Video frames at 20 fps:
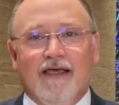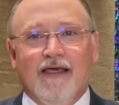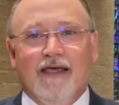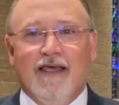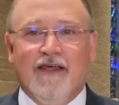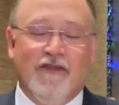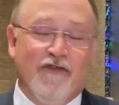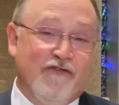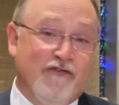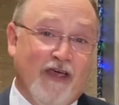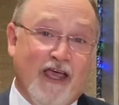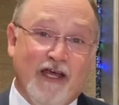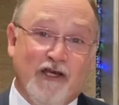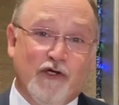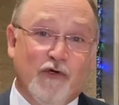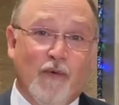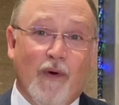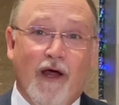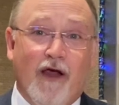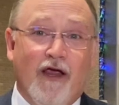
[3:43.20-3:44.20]
In the
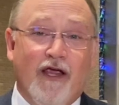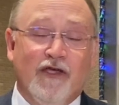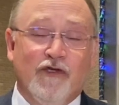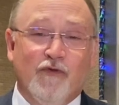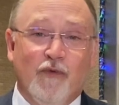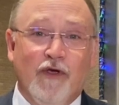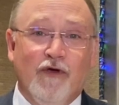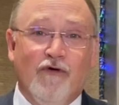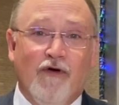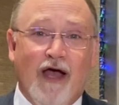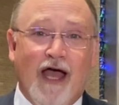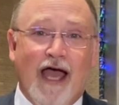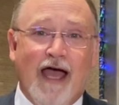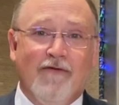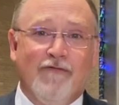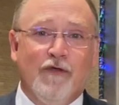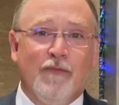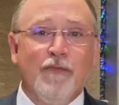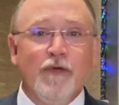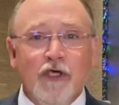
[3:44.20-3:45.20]
sanctuaries, we will
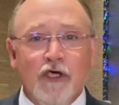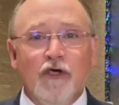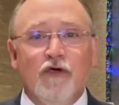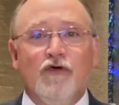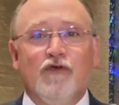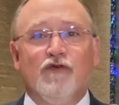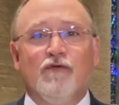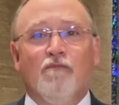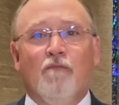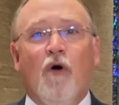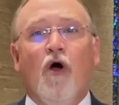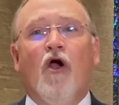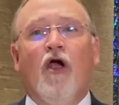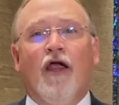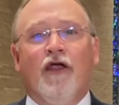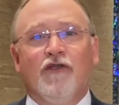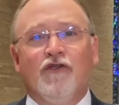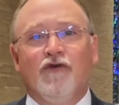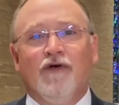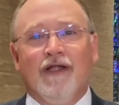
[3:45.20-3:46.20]
have the pews
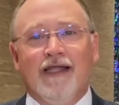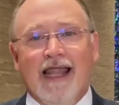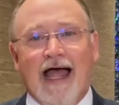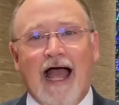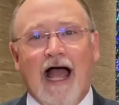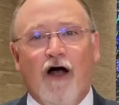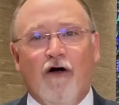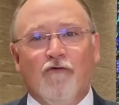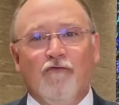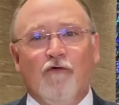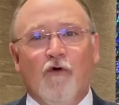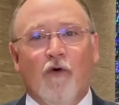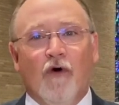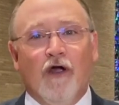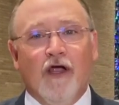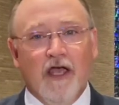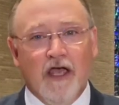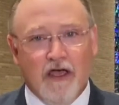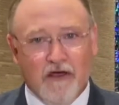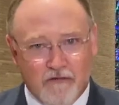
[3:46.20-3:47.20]
marked to allow
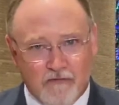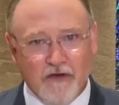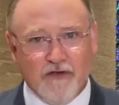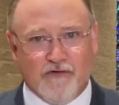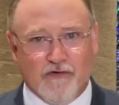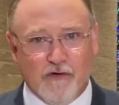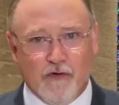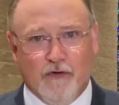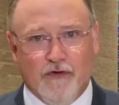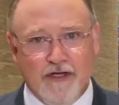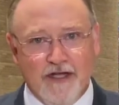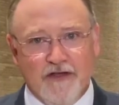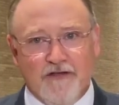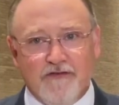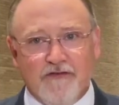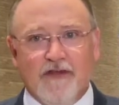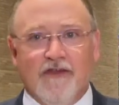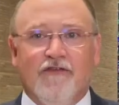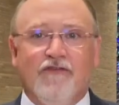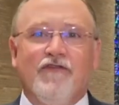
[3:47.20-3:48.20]
for physical
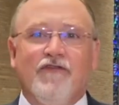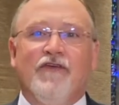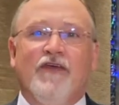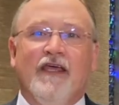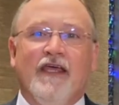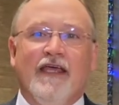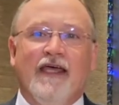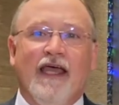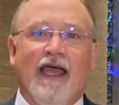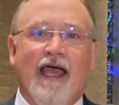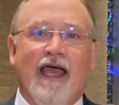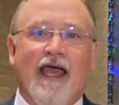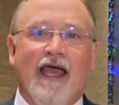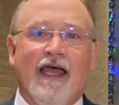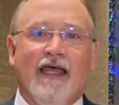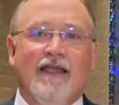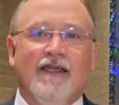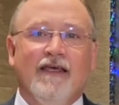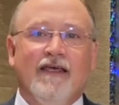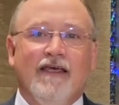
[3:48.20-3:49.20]
distancing,
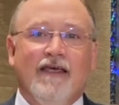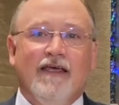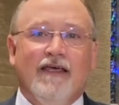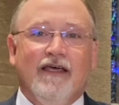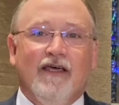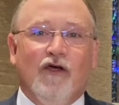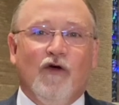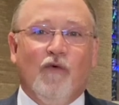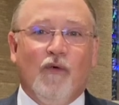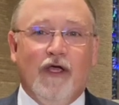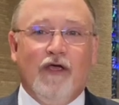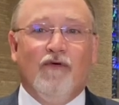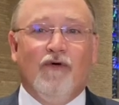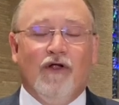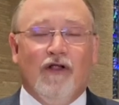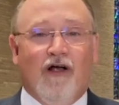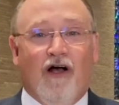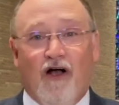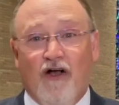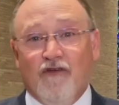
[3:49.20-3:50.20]
and we
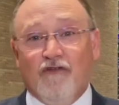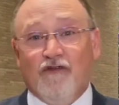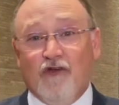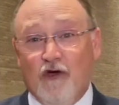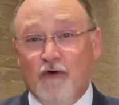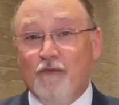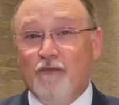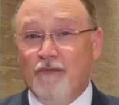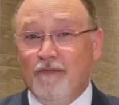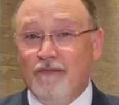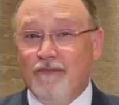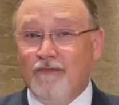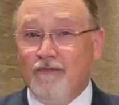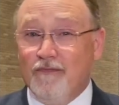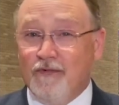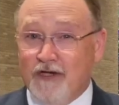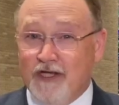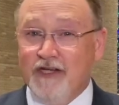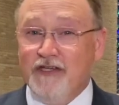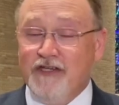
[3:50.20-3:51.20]
will also
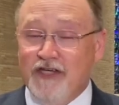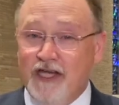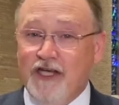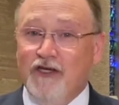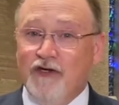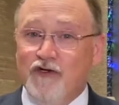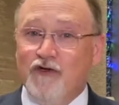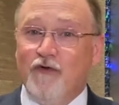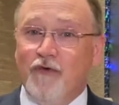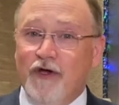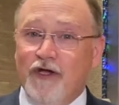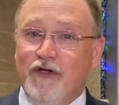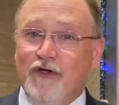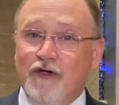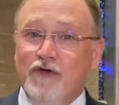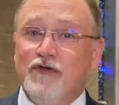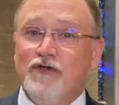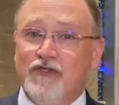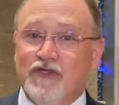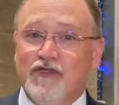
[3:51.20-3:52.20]
continue to
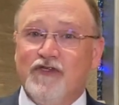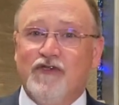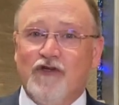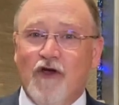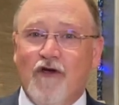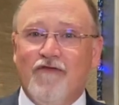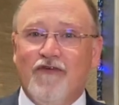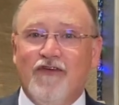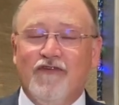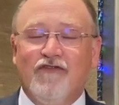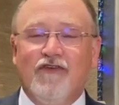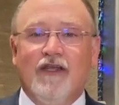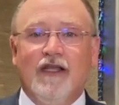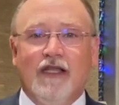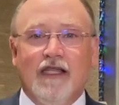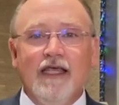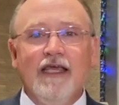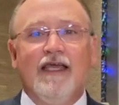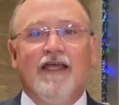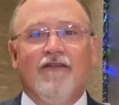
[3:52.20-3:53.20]
reduce the service in
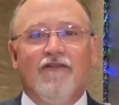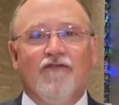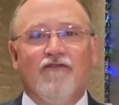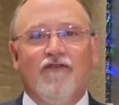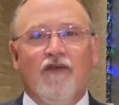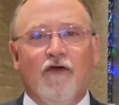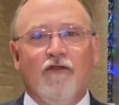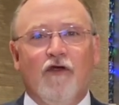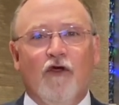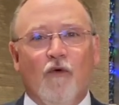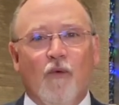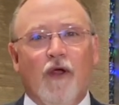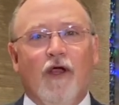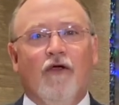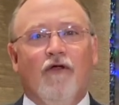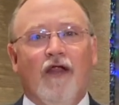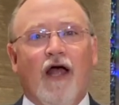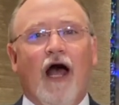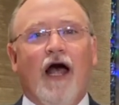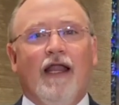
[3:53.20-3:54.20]
length so that we
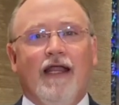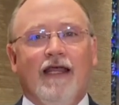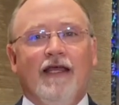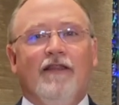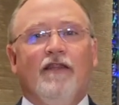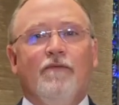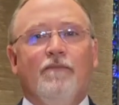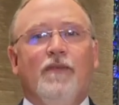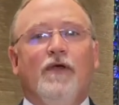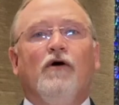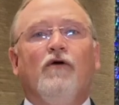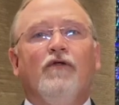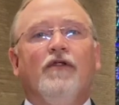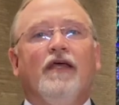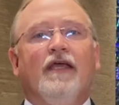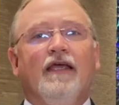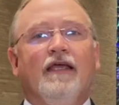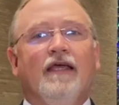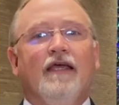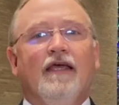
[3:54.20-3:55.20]
are not in the
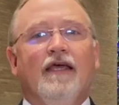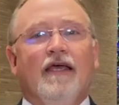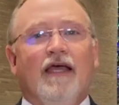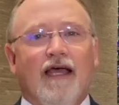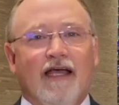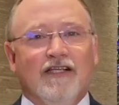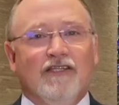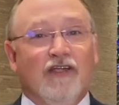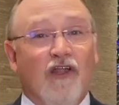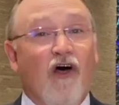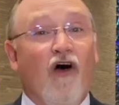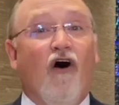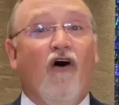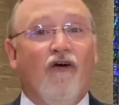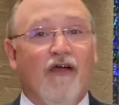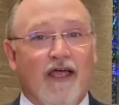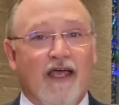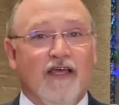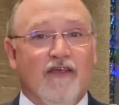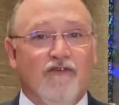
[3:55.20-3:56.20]
building as
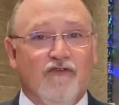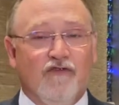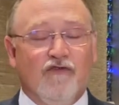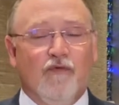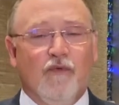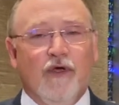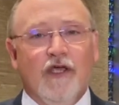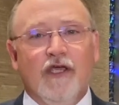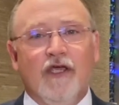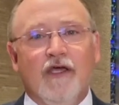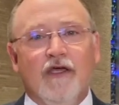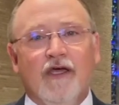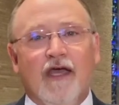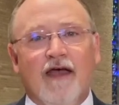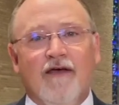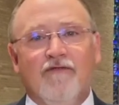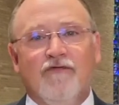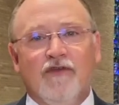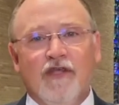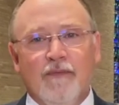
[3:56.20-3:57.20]
long as we
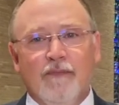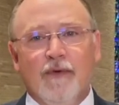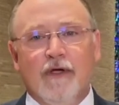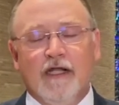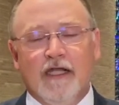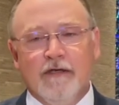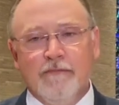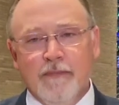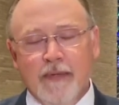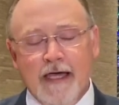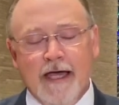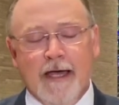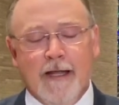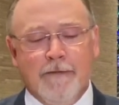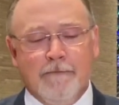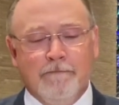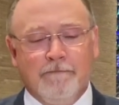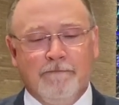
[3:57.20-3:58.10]
have typically been.